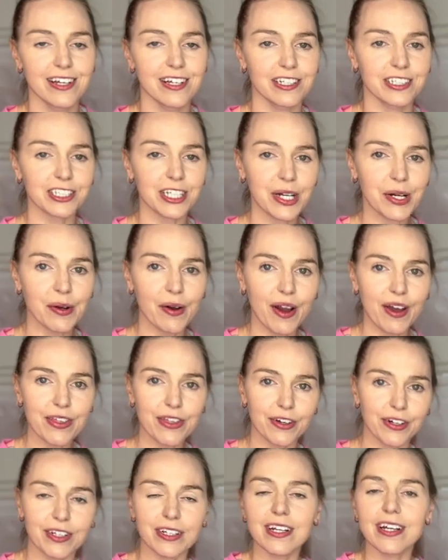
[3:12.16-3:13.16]
So I
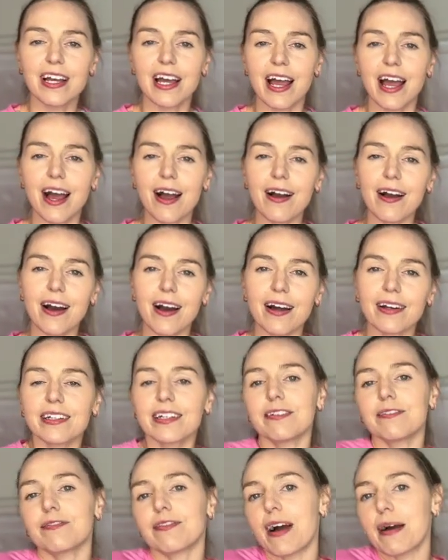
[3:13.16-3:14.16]
thought, how hard
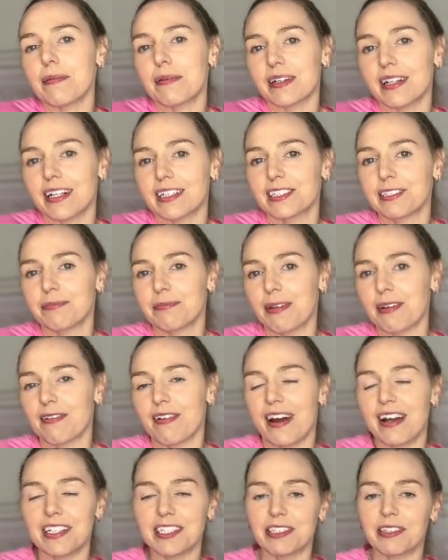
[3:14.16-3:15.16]
can fiberglassing be,
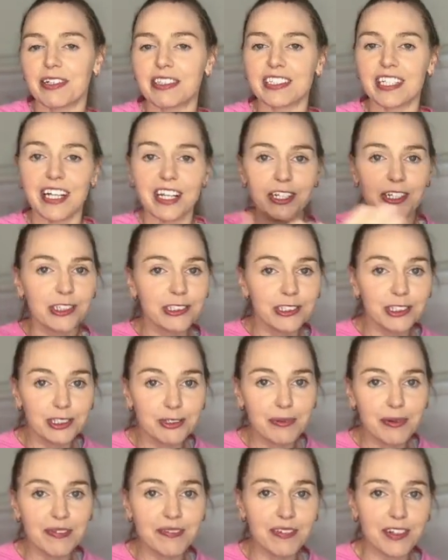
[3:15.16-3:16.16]
right? So I started
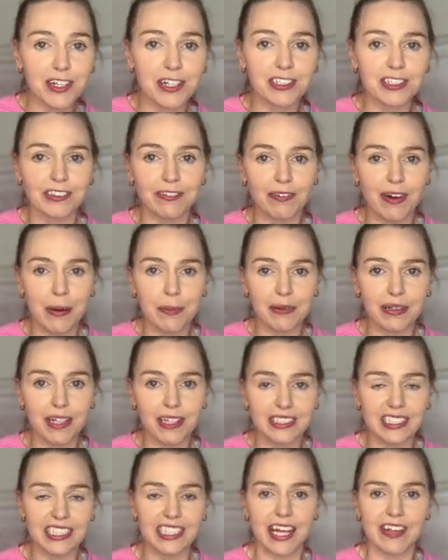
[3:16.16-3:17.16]
YouTubing videos on
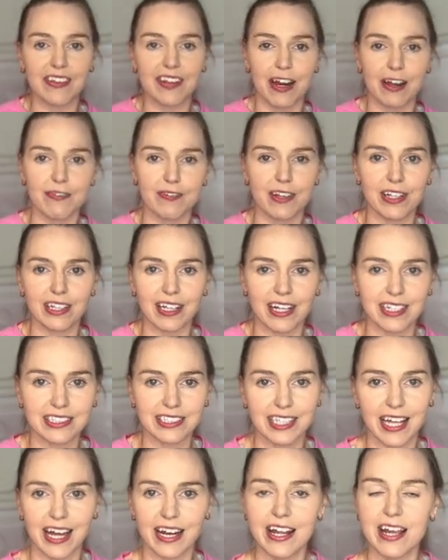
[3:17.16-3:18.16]
fiberglassing, and then I realized
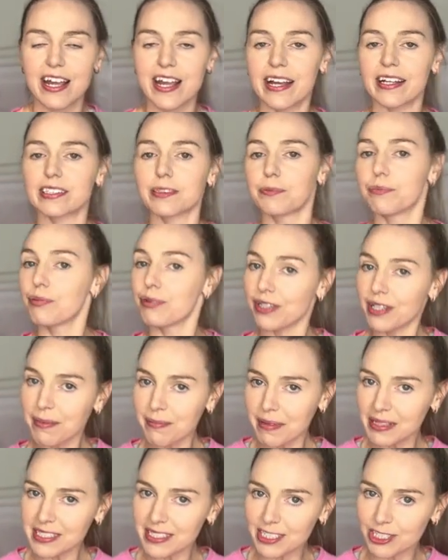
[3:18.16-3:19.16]
that it's a pretty
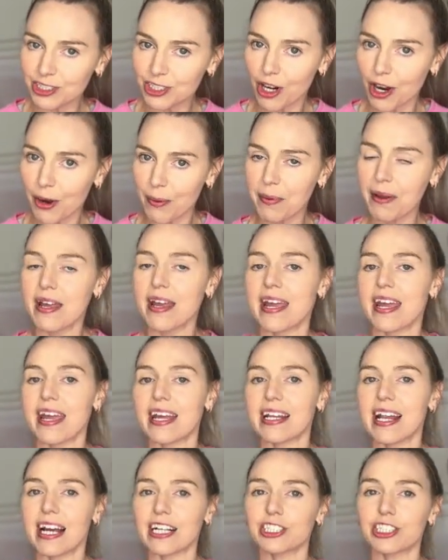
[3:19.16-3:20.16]
messy job.
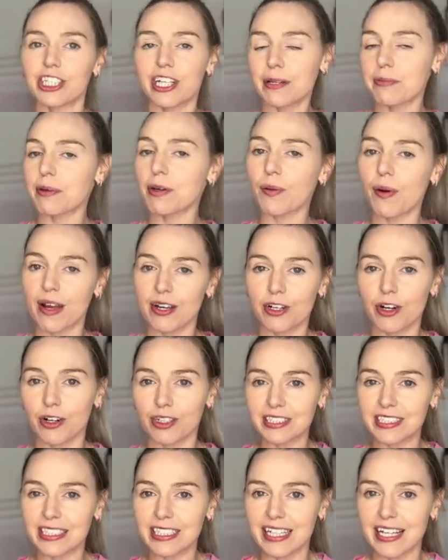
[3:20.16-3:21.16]
It actually can be quite
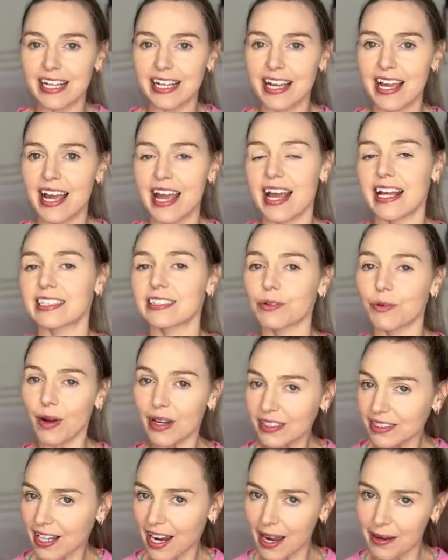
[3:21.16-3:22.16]
costly. It's
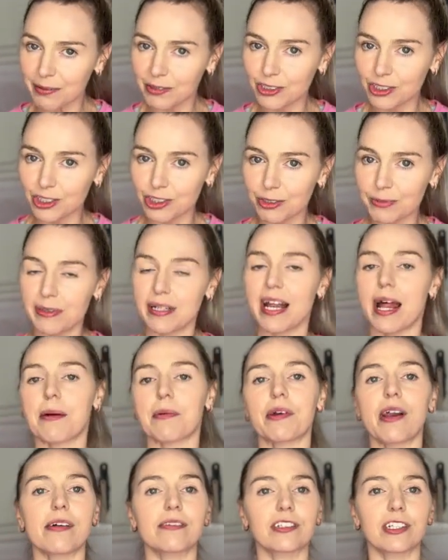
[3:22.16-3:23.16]
quite time consuming. I'm
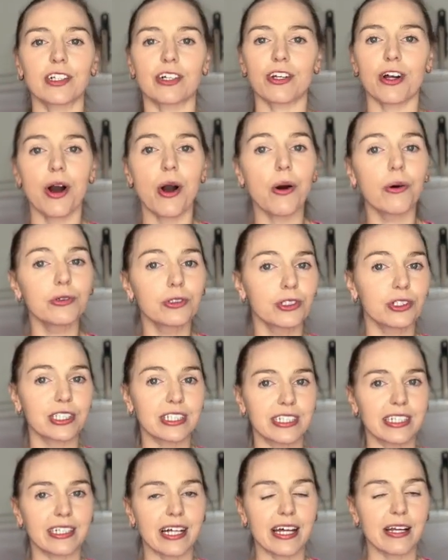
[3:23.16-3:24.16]
gonna have to learn a whole new
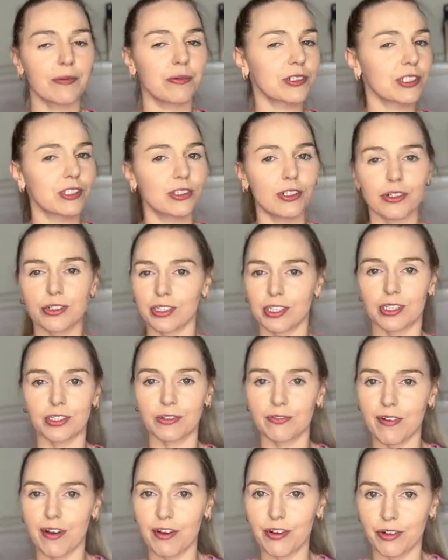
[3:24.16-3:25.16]
skill and it was not gonna
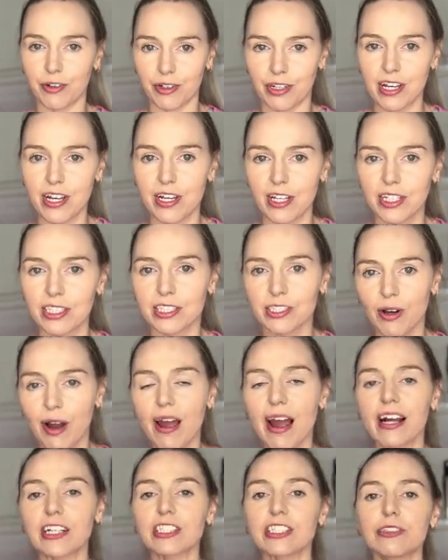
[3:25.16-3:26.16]
look very good. So I
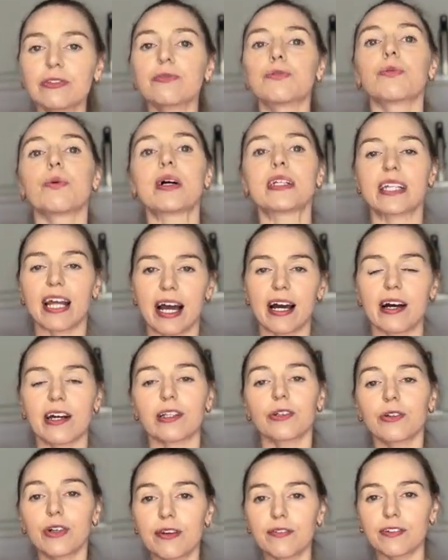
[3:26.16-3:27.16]
actually went out
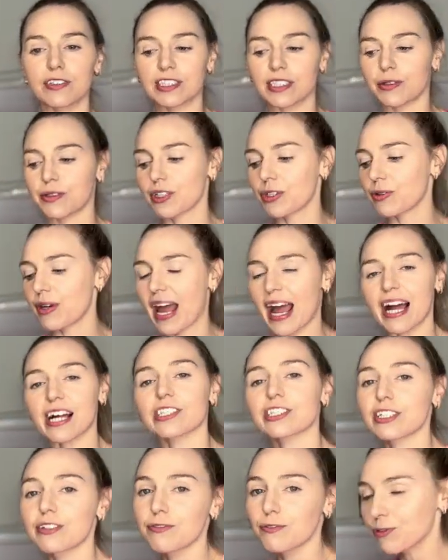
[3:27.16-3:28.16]
and looking for someone who would
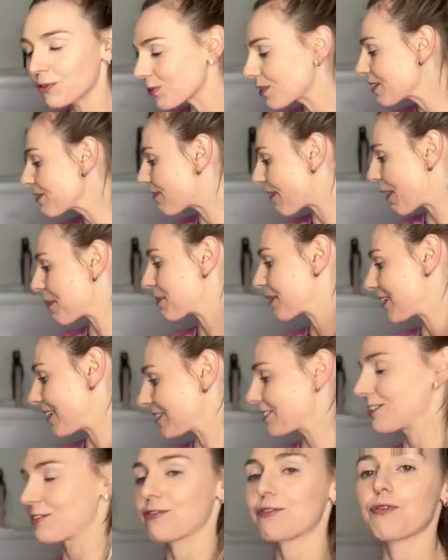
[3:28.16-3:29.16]
actually fully
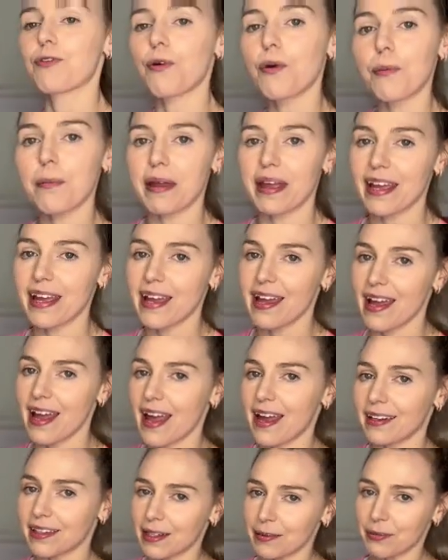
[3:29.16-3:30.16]
fiberglass it for me.
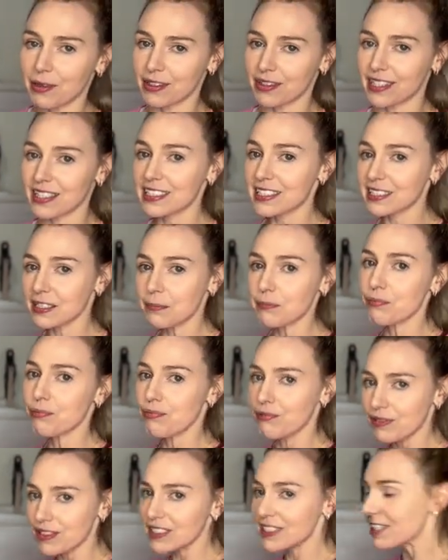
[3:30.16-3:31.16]
And come on, this is a
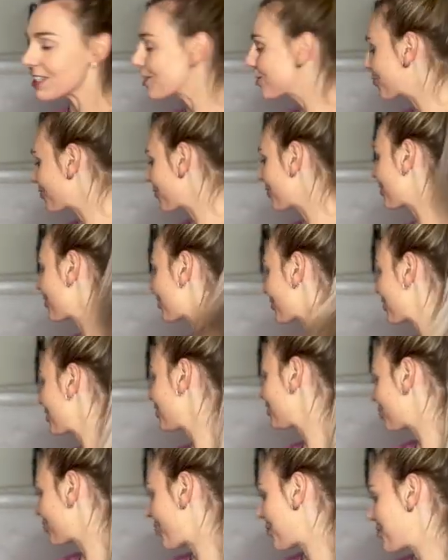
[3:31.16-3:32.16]
pretty good
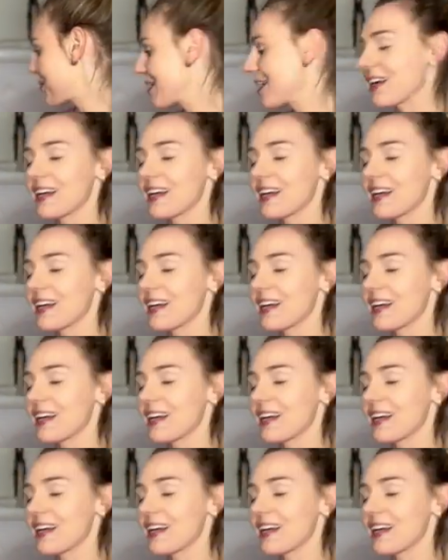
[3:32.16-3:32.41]
looking job.